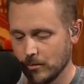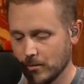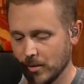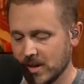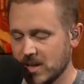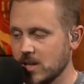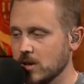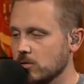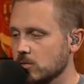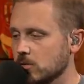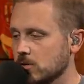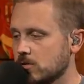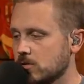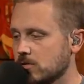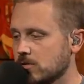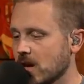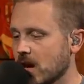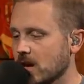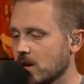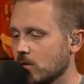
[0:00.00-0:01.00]
But here's what
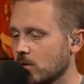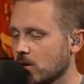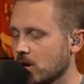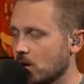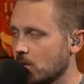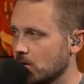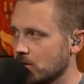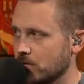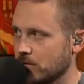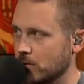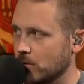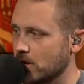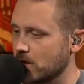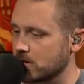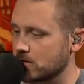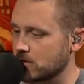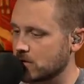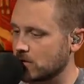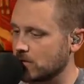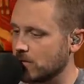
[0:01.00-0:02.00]
you've got going on with
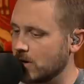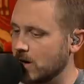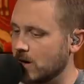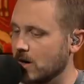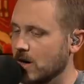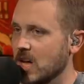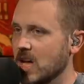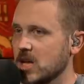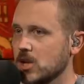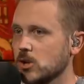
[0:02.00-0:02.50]
Fournette's career.